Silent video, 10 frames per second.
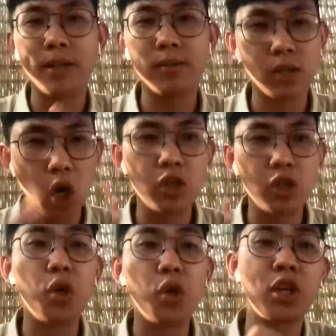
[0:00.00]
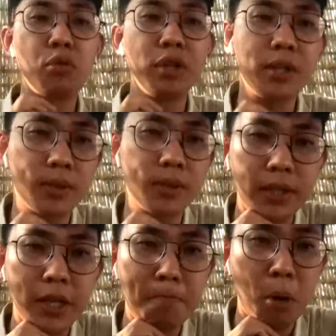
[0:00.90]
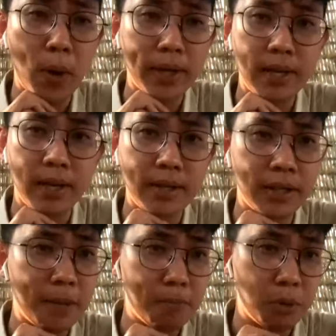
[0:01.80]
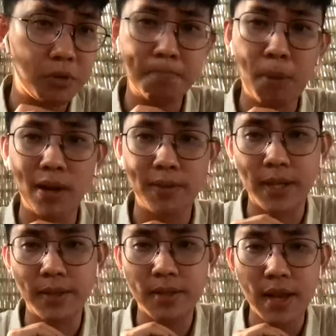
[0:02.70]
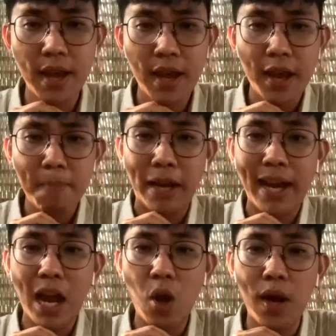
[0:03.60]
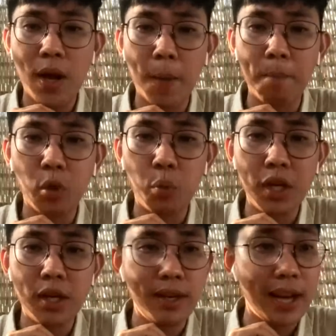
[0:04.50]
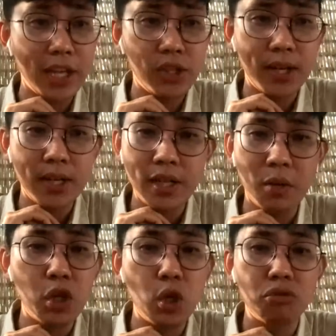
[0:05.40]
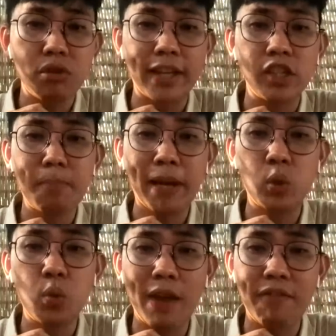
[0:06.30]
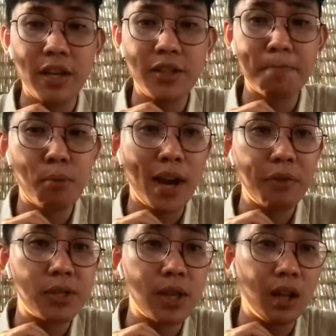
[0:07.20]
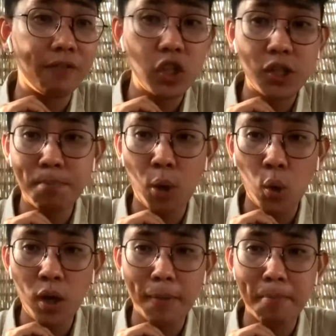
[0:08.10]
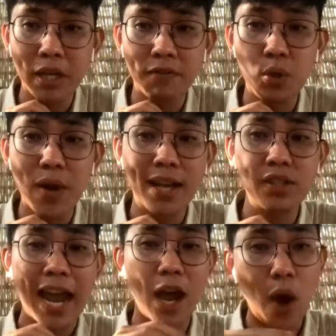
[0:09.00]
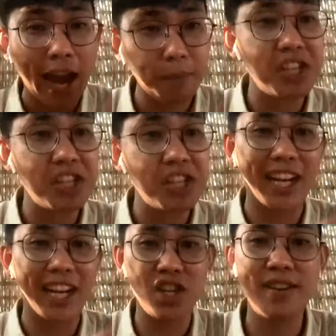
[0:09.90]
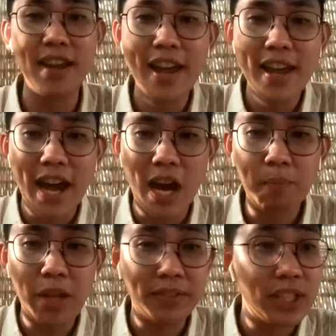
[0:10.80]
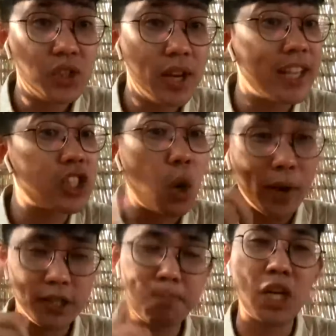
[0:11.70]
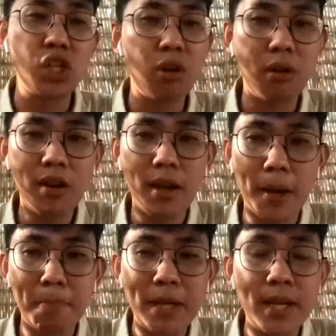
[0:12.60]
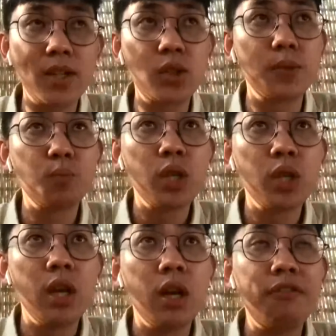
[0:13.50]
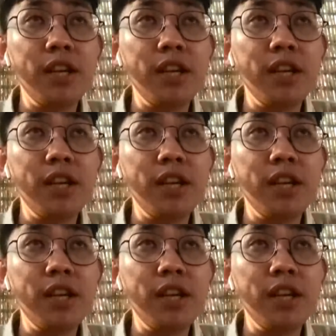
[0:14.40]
moment, and although a critical turning point in the Cambodian politics. But now, like I said earlier, we don't expect to have any surprise result of this poll. But if you ask how hyped the election, that this year it's quite special because,